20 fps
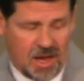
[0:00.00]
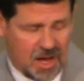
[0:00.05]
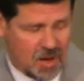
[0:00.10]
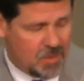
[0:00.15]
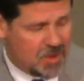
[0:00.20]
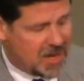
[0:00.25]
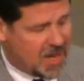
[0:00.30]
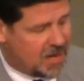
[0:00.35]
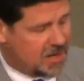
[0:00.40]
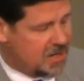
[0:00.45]

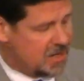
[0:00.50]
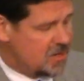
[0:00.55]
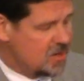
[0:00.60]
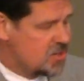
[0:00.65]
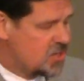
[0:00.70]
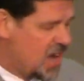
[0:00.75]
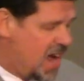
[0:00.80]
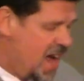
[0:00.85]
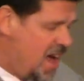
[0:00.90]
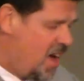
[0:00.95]
And we got
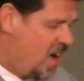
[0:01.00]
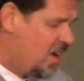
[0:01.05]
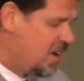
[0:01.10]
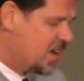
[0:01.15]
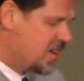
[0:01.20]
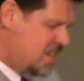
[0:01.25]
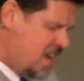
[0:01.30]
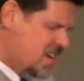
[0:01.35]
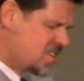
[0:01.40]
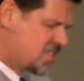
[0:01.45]
another
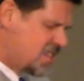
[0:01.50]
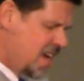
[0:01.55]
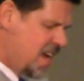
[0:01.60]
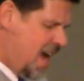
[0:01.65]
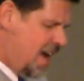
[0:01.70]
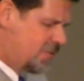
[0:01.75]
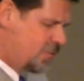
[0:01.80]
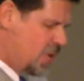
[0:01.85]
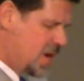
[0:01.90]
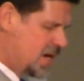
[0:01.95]
child, and yes,
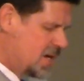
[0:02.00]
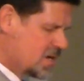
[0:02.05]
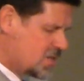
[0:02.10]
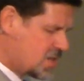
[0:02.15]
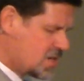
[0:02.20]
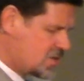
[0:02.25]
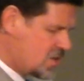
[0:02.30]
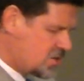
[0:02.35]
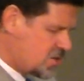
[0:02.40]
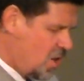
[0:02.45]
they have
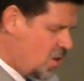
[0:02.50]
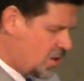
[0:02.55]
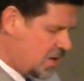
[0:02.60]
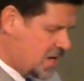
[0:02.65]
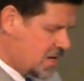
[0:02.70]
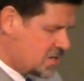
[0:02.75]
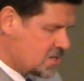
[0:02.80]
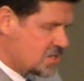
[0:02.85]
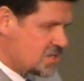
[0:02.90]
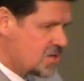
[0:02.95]
weaknesses because all
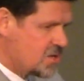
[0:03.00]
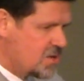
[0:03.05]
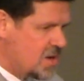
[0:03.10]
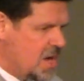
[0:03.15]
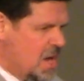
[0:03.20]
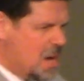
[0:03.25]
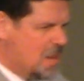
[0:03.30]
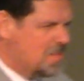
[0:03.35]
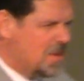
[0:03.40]
kids do,